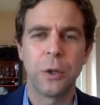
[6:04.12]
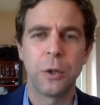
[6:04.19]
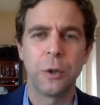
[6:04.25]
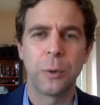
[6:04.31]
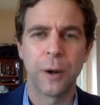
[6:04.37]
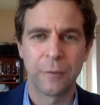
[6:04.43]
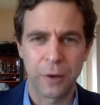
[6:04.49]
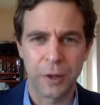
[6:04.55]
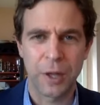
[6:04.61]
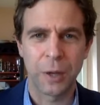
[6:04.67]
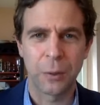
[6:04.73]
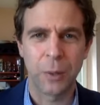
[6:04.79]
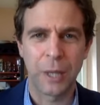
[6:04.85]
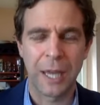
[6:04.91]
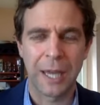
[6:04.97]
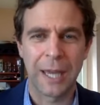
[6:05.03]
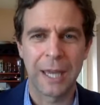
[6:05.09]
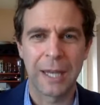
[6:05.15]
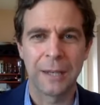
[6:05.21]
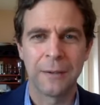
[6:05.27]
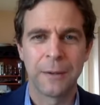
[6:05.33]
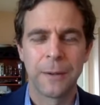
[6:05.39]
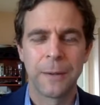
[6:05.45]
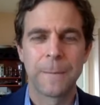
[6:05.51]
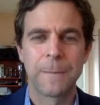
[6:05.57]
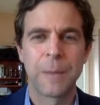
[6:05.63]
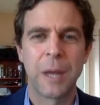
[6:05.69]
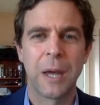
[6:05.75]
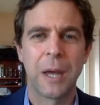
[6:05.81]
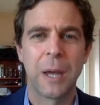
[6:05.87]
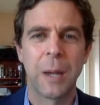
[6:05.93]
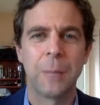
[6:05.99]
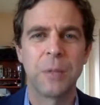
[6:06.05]
to do everything we can
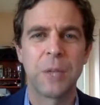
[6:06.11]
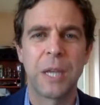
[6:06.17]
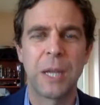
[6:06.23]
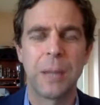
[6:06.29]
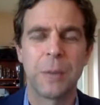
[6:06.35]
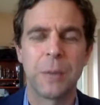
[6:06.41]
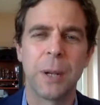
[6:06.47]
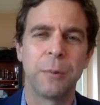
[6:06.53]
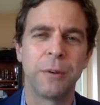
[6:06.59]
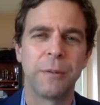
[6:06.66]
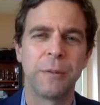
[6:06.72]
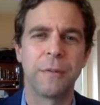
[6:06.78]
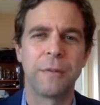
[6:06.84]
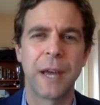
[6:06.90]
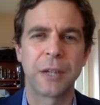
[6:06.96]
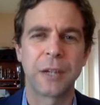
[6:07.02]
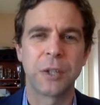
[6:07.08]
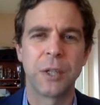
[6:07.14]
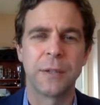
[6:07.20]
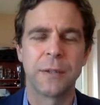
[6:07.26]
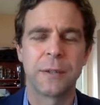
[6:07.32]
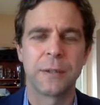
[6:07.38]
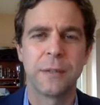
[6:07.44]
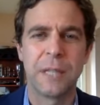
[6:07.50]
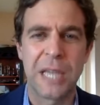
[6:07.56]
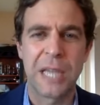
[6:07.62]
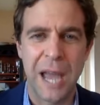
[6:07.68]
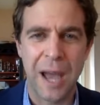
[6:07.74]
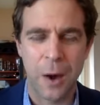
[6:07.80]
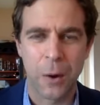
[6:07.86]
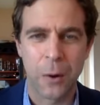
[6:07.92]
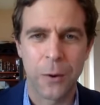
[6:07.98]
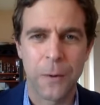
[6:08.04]
um, to keep the number of infections
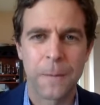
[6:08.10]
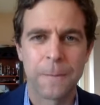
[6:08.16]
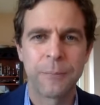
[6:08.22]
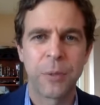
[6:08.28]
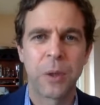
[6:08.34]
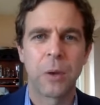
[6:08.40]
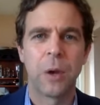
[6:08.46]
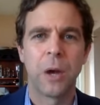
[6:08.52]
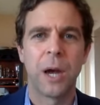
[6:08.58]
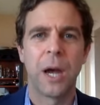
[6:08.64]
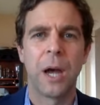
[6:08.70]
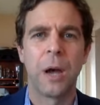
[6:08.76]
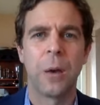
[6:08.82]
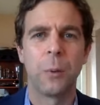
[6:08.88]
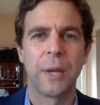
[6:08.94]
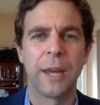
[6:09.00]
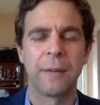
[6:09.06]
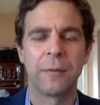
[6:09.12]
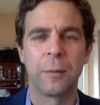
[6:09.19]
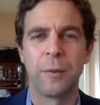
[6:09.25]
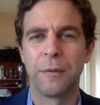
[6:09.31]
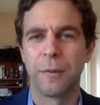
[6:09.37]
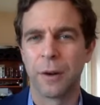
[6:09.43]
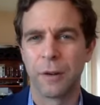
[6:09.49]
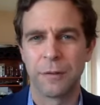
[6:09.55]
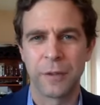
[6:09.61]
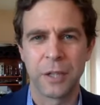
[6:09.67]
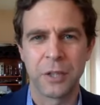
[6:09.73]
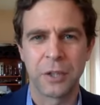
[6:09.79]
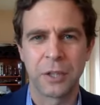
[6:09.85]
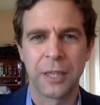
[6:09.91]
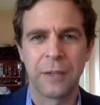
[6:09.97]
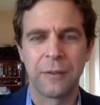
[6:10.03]
down, we have to be very
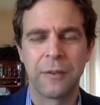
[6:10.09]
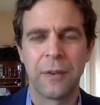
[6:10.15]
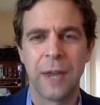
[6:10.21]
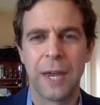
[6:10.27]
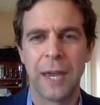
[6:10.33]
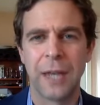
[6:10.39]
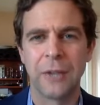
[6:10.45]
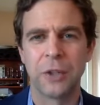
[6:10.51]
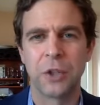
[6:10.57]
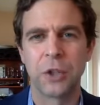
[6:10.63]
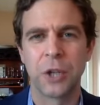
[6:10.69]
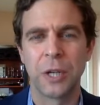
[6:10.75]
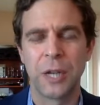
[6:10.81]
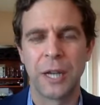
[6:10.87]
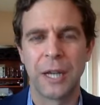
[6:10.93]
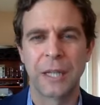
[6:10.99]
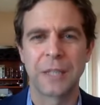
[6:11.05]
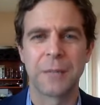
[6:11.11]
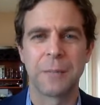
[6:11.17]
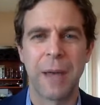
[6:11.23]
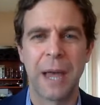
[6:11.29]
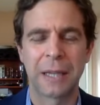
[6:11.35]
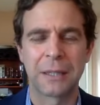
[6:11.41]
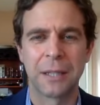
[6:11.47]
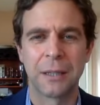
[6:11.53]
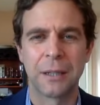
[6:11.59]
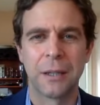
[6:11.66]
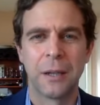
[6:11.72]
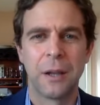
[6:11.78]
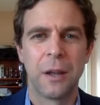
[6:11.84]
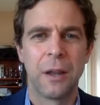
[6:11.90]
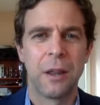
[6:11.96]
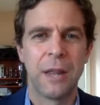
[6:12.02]
vigilant and shouldn't expect
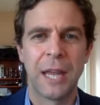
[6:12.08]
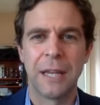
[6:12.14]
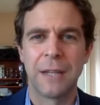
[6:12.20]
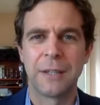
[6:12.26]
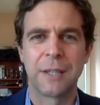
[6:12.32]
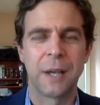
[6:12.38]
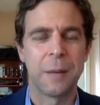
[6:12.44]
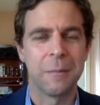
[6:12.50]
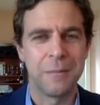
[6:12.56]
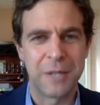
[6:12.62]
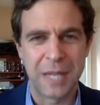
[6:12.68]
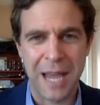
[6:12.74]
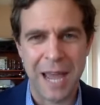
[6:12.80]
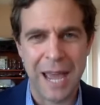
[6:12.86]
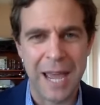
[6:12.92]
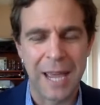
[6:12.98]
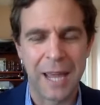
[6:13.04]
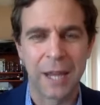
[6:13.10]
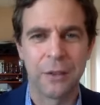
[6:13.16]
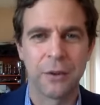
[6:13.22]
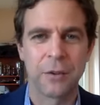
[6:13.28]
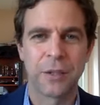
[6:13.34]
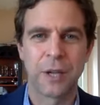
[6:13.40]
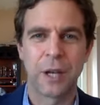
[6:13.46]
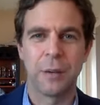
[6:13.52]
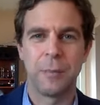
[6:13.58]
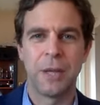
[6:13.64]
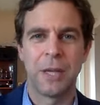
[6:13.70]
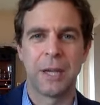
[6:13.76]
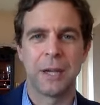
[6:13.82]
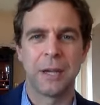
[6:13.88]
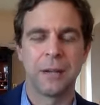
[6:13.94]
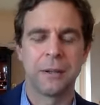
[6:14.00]
that someday there's going to
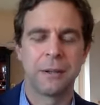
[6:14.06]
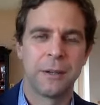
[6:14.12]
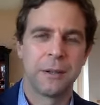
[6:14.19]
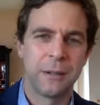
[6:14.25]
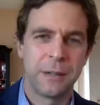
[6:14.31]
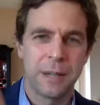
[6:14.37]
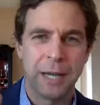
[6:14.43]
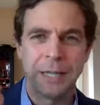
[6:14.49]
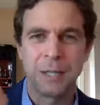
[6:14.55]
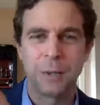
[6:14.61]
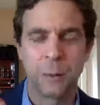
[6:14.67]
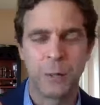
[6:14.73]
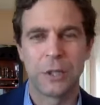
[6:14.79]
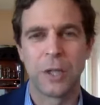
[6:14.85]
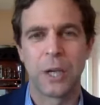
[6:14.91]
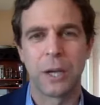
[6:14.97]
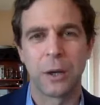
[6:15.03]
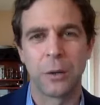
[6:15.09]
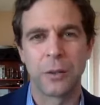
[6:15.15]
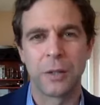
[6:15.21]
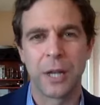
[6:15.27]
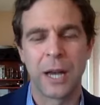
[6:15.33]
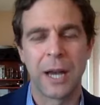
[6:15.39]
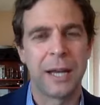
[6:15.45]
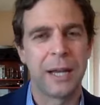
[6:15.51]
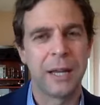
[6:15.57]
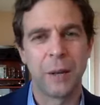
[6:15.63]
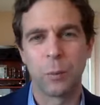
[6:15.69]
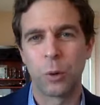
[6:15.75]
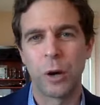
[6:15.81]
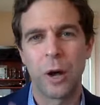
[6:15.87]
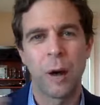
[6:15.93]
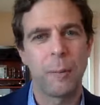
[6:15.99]
be a light switch that goes on and then
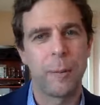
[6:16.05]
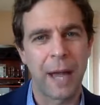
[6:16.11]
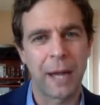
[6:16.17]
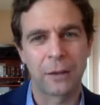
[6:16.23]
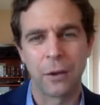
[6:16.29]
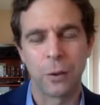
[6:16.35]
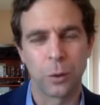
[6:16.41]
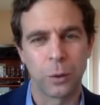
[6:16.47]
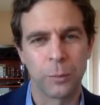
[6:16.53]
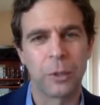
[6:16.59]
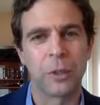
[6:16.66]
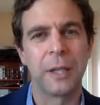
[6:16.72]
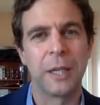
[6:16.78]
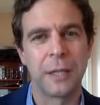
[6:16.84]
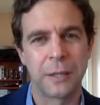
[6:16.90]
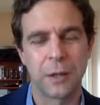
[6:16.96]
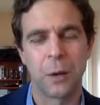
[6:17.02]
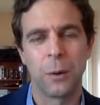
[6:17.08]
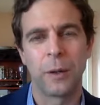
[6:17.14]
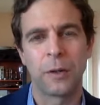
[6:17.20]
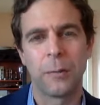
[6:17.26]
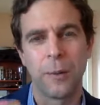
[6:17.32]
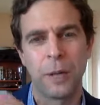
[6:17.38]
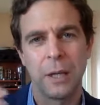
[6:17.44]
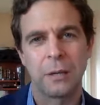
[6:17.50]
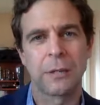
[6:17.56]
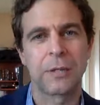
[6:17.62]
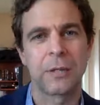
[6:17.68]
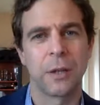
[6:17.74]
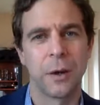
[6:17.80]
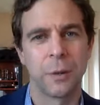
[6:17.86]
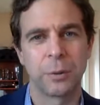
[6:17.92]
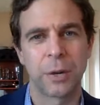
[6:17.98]
we're all back to normal. It is going to be a
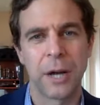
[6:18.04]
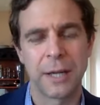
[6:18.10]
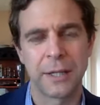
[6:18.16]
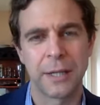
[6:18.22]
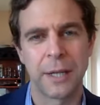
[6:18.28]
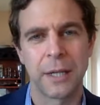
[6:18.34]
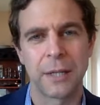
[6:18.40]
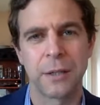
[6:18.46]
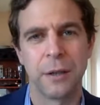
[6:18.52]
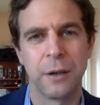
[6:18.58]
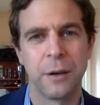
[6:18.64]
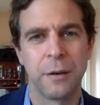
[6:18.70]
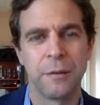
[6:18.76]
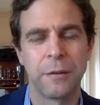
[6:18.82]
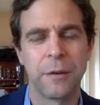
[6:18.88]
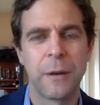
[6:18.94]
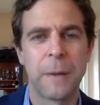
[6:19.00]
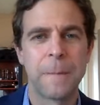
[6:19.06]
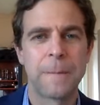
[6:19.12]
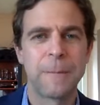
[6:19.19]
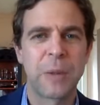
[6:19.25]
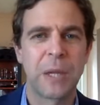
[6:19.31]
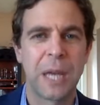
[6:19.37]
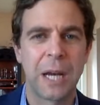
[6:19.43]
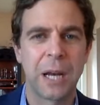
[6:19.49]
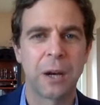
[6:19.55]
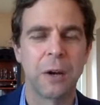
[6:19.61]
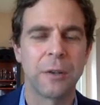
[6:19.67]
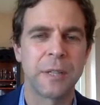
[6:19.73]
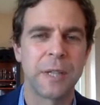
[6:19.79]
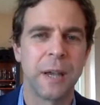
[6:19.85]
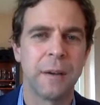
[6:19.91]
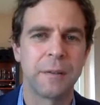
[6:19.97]
slow process of getting
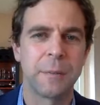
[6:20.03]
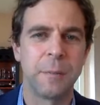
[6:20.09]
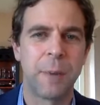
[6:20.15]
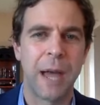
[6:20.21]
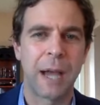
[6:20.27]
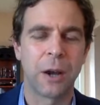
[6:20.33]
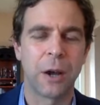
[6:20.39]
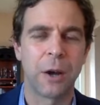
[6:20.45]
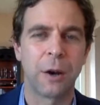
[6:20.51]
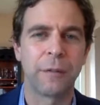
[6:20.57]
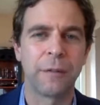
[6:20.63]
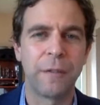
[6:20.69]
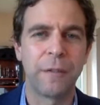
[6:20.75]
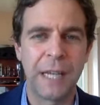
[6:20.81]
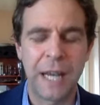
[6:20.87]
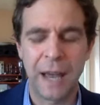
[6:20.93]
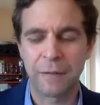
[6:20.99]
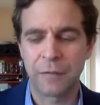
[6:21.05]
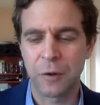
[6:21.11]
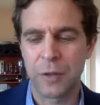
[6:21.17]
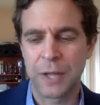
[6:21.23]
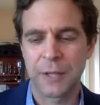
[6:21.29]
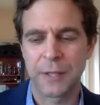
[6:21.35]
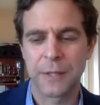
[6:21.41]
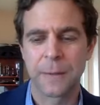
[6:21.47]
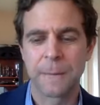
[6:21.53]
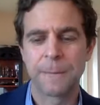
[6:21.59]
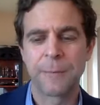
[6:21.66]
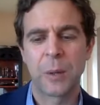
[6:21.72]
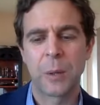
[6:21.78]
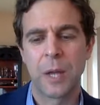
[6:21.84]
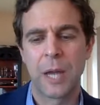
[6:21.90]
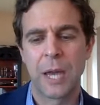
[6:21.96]
ourselves back on our feet after this.
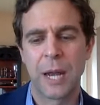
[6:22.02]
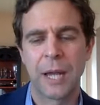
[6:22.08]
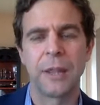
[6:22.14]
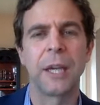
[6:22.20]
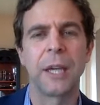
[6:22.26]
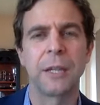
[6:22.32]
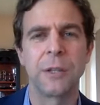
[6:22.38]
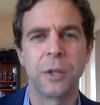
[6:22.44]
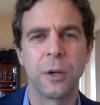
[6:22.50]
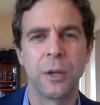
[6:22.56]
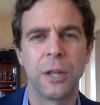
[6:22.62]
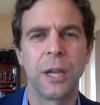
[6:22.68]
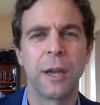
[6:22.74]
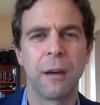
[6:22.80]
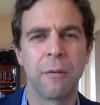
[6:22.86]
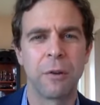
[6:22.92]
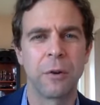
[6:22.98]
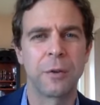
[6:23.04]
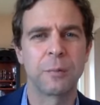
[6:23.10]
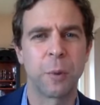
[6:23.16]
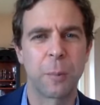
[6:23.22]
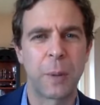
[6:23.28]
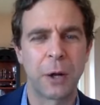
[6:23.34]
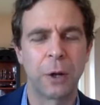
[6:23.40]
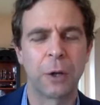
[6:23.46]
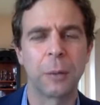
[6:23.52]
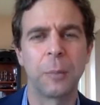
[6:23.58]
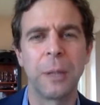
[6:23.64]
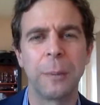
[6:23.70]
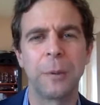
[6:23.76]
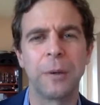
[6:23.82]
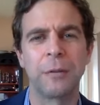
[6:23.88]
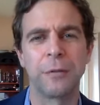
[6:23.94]
And I think it's good the governor's preparing
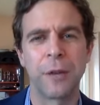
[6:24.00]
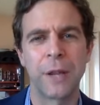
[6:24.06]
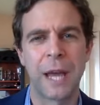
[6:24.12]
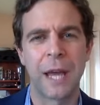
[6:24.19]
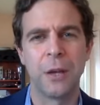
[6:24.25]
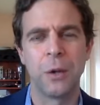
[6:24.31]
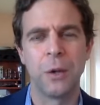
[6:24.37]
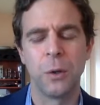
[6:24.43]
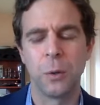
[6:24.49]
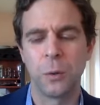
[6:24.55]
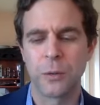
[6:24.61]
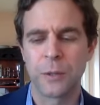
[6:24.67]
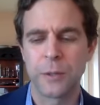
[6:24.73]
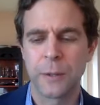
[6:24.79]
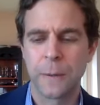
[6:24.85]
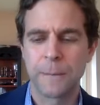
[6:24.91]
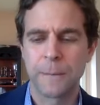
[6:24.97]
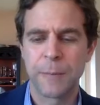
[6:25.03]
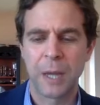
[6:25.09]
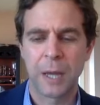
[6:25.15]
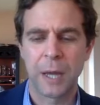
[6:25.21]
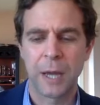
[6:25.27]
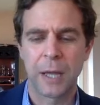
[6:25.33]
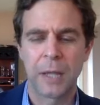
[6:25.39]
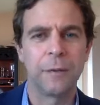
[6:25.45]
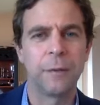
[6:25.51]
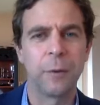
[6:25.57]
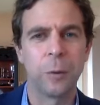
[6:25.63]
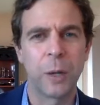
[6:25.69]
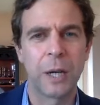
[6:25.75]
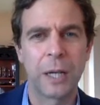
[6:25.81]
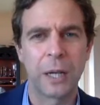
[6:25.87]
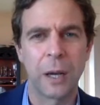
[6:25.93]
people for that news uh, if and
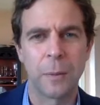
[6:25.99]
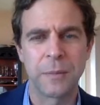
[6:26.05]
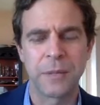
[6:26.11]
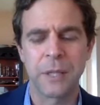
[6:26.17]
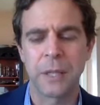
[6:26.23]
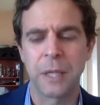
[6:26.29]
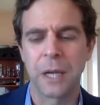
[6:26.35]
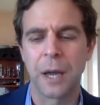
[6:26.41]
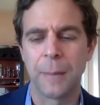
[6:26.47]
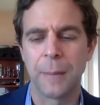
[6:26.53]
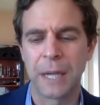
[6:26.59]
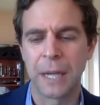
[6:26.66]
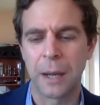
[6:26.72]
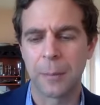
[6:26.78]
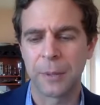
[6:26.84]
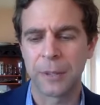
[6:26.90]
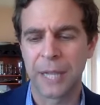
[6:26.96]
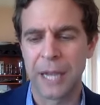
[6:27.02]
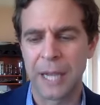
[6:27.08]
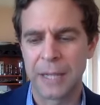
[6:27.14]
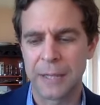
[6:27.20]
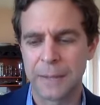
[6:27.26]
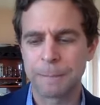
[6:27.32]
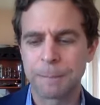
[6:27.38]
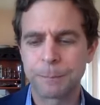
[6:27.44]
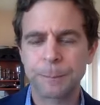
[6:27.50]
when it comes in the coming couple days.